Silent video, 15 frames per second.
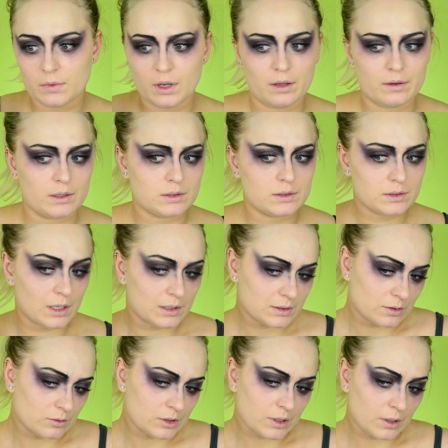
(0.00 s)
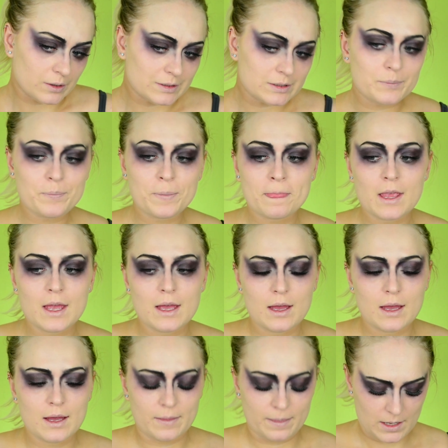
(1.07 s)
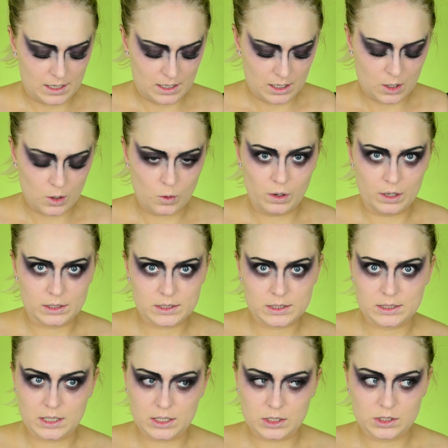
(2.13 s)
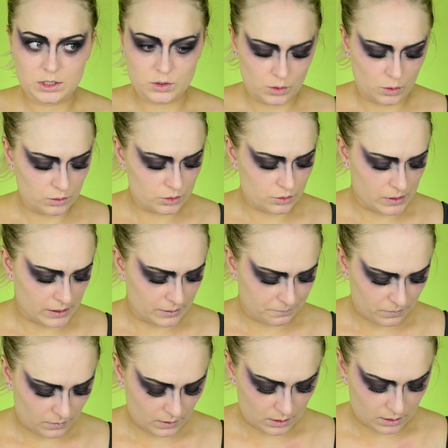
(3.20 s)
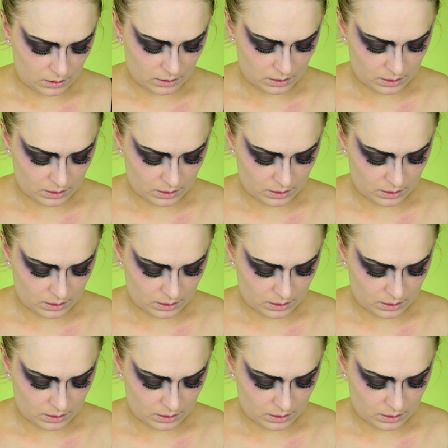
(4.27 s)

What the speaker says: yeah, that's the result. Now let's get into the contouring, and